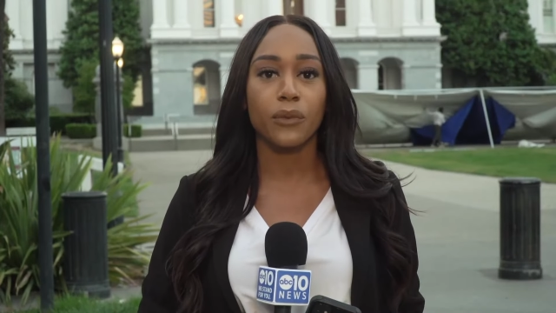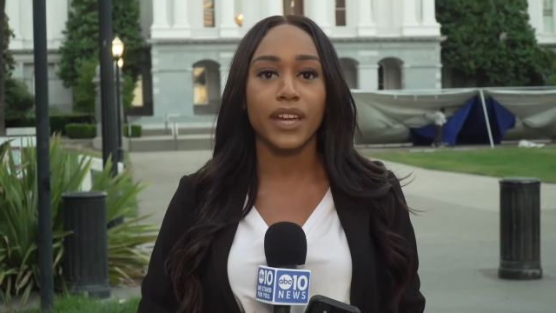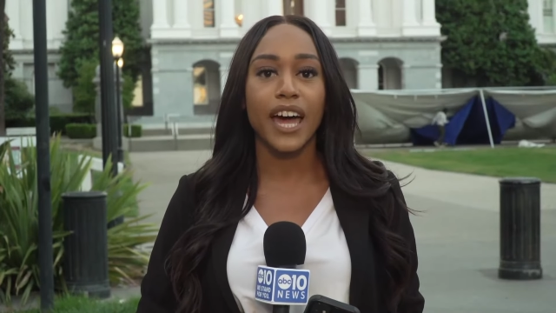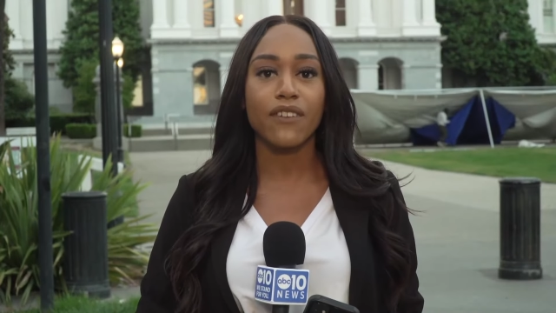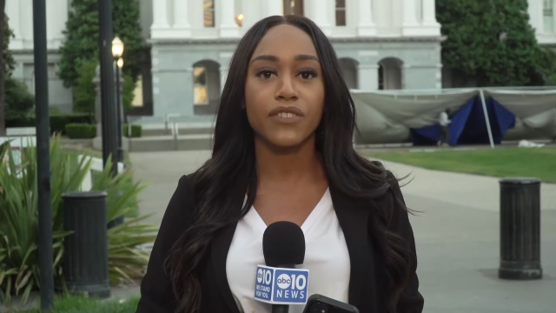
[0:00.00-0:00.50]
We
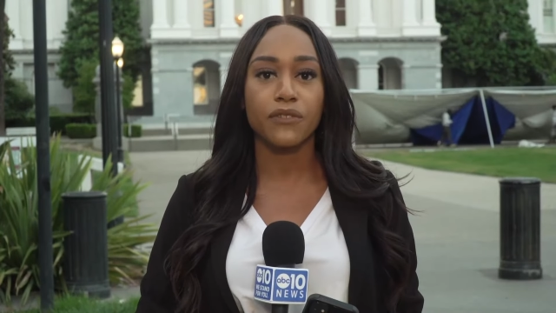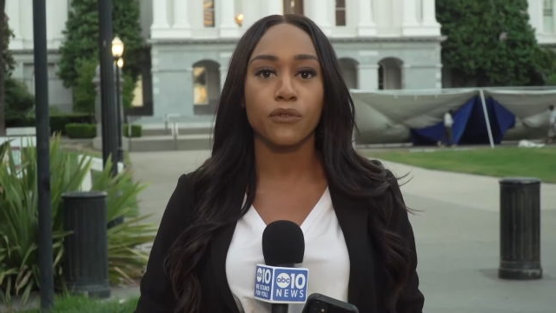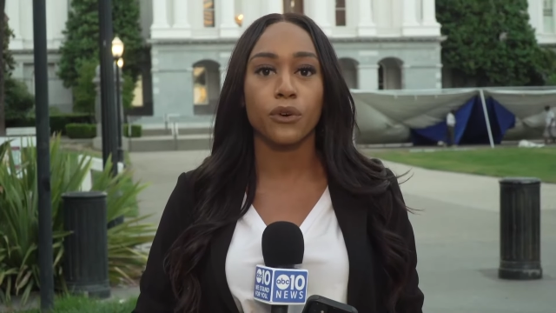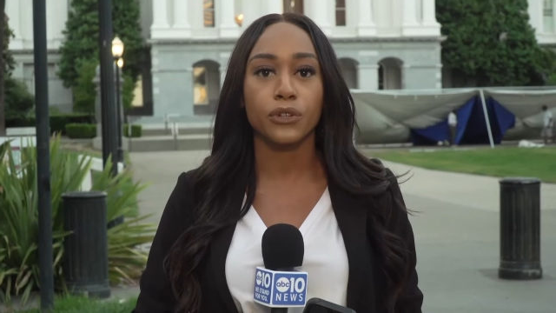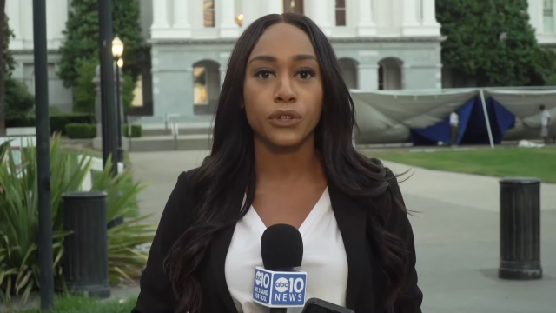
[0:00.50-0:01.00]
have that
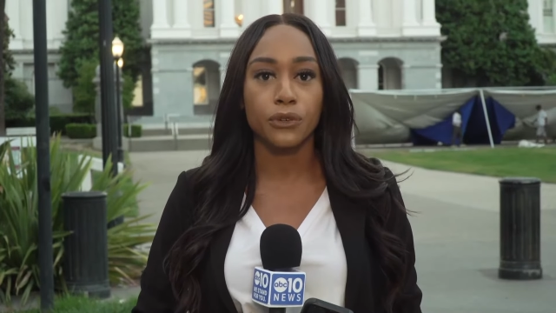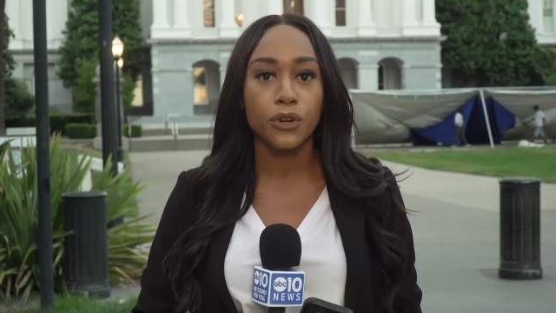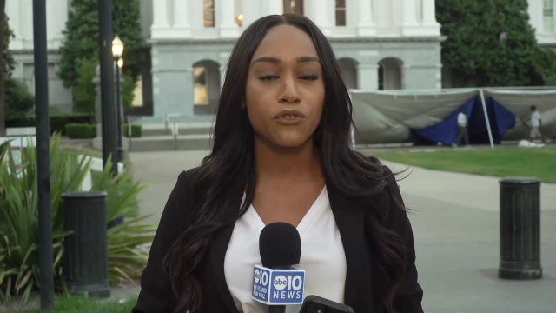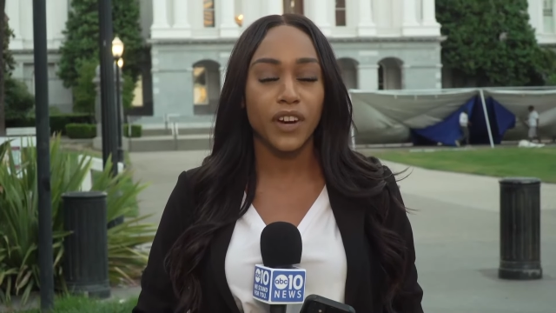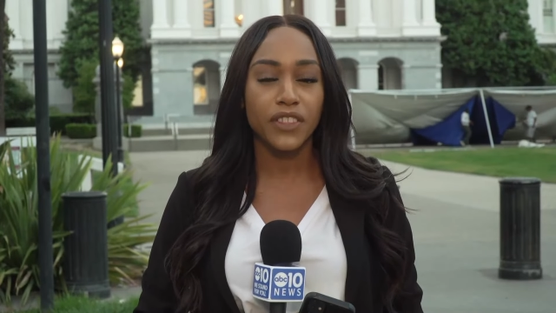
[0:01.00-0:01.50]
for you
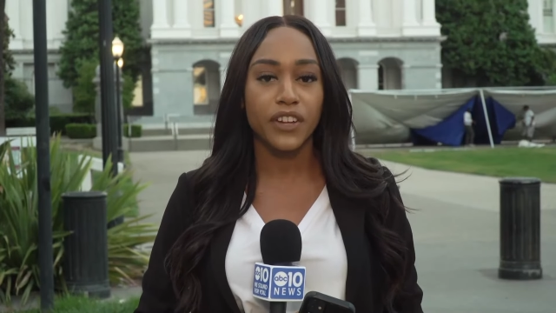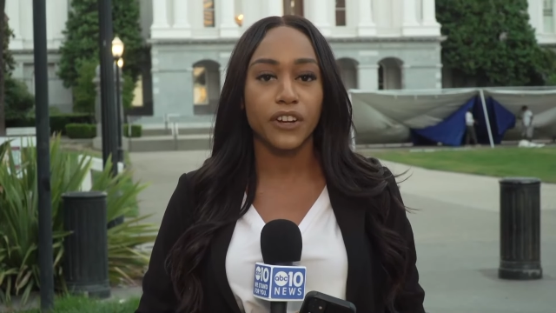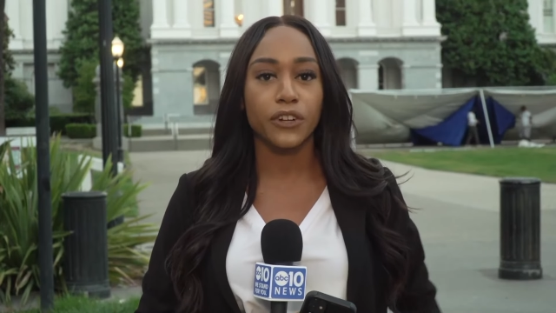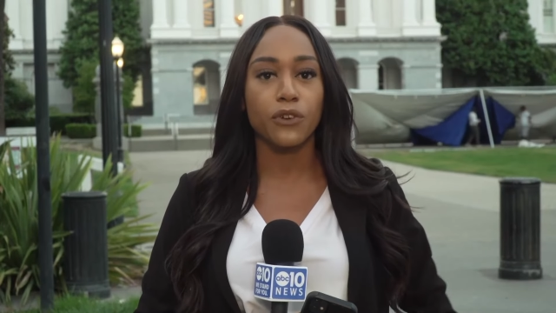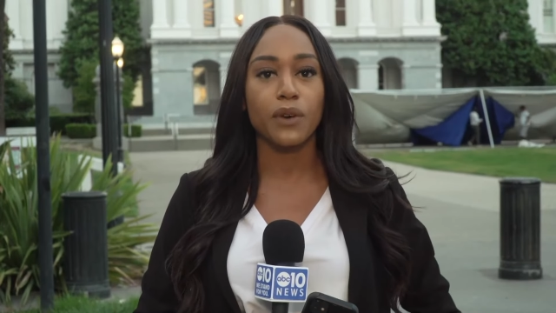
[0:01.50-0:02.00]
right there
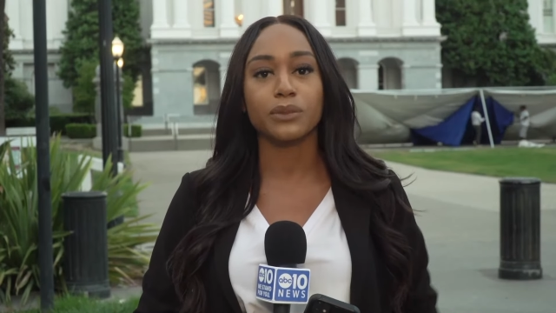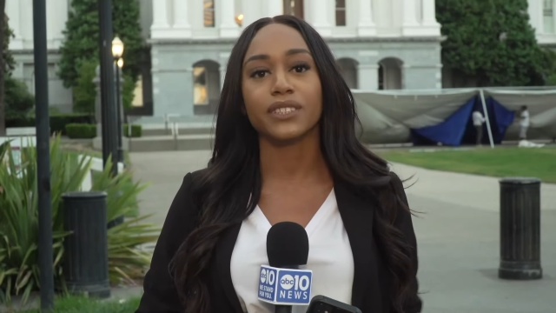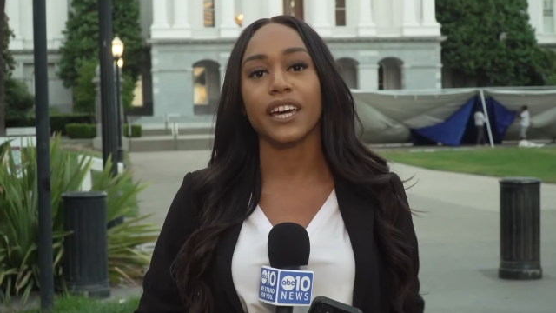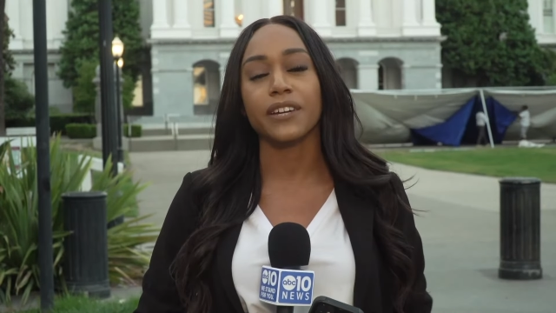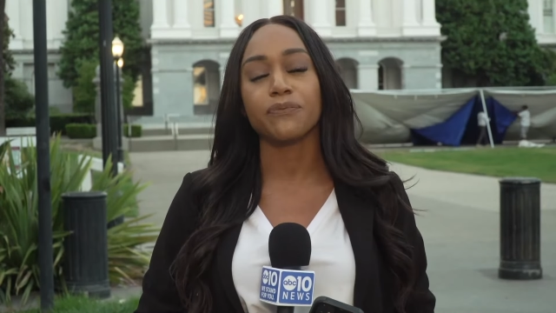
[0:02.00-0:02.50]
on our
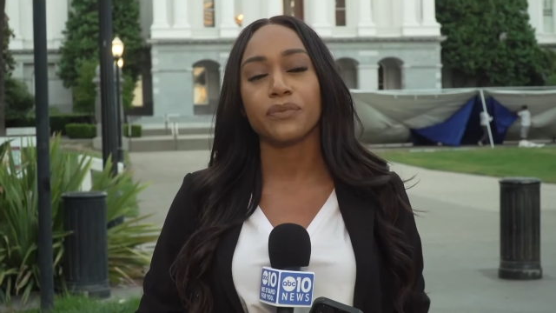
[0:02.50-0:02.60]
website.